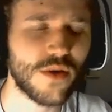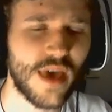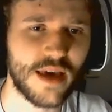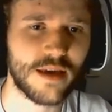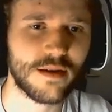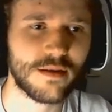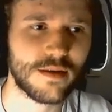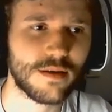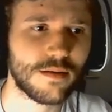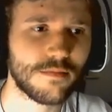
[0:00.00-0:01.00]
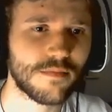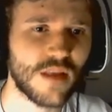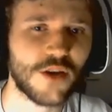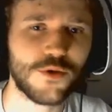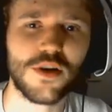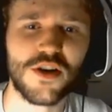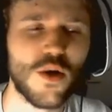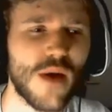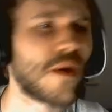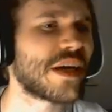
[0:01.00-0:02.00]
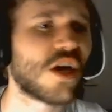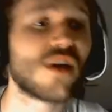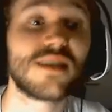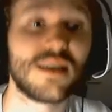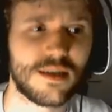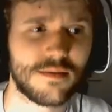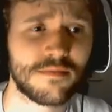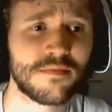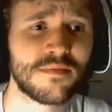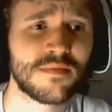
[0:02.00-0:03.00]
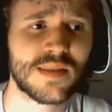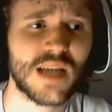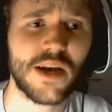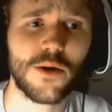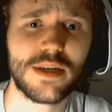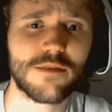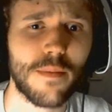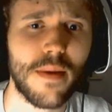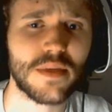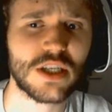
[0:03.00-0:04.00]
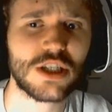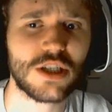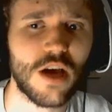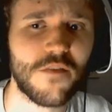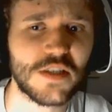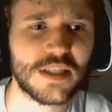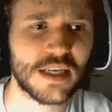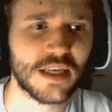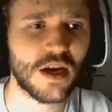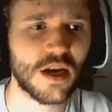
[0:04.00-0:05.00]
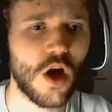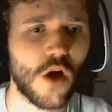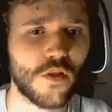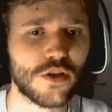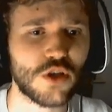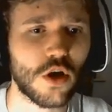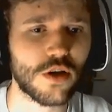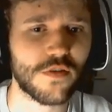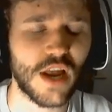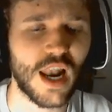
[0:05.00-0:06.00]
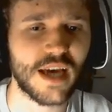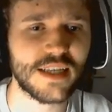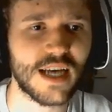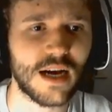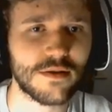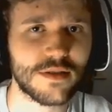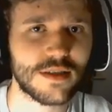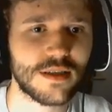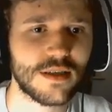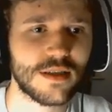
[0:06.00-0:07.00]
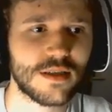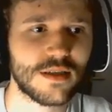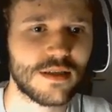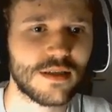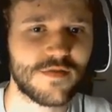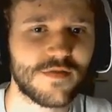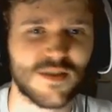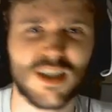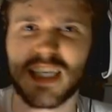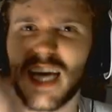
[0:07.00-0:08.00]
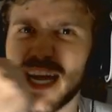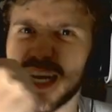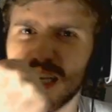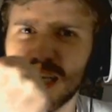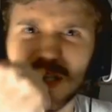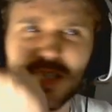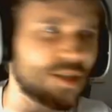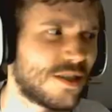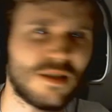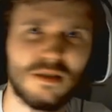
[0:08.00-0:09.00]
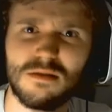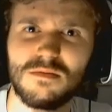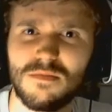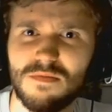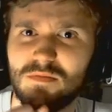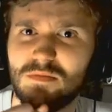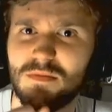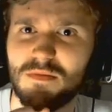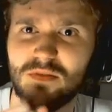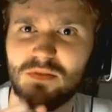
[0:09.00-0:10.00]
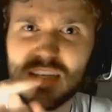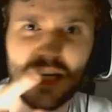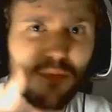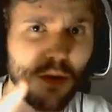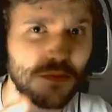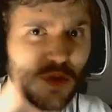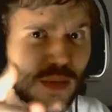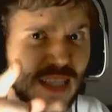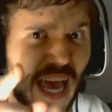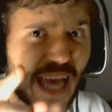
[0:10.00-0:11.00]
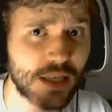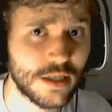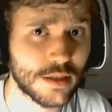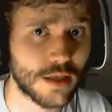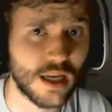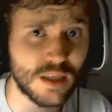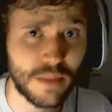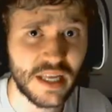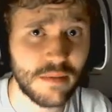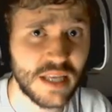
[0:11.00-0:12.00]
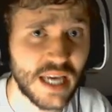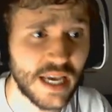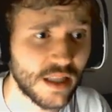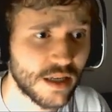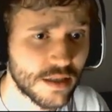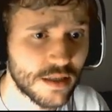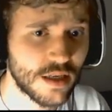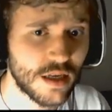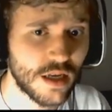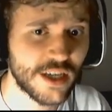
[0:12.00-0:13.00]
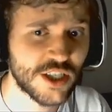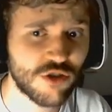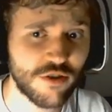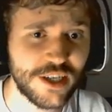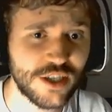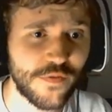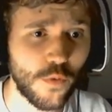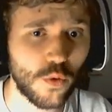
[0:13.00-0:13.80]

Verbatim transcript: Okay. I do not know how I got here. I only remember surfacing on the dock of the lighthouse. Freaking aliens! If there's any problems, always the aliens, guys. Blame the aliens. A strange